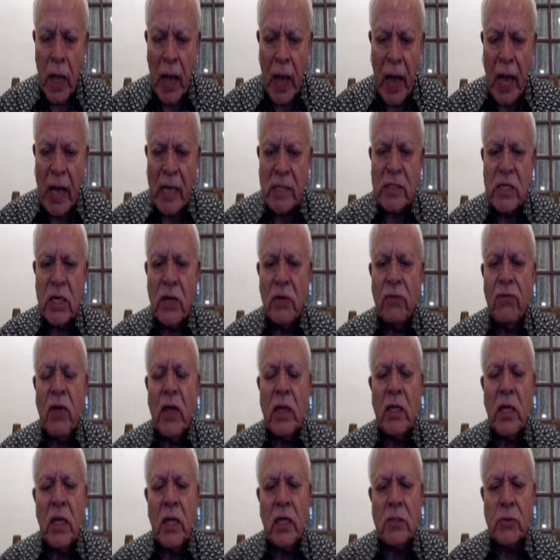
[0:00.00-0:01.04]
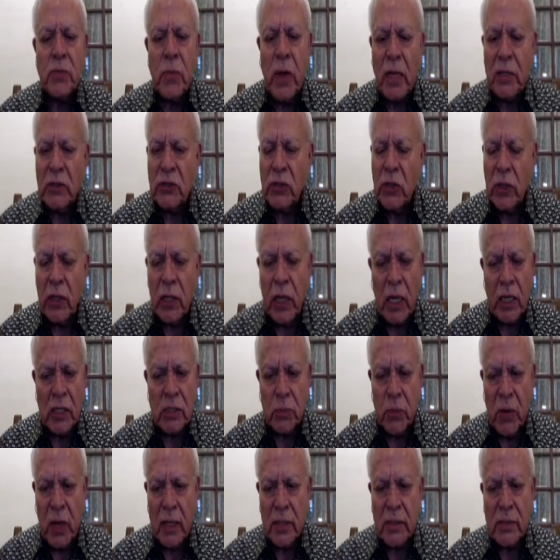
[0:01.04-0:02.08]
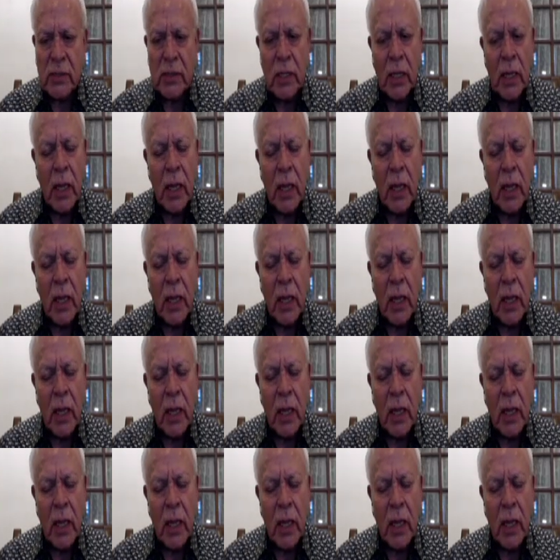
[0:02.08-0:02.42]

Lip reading: as and when the expansion takes place.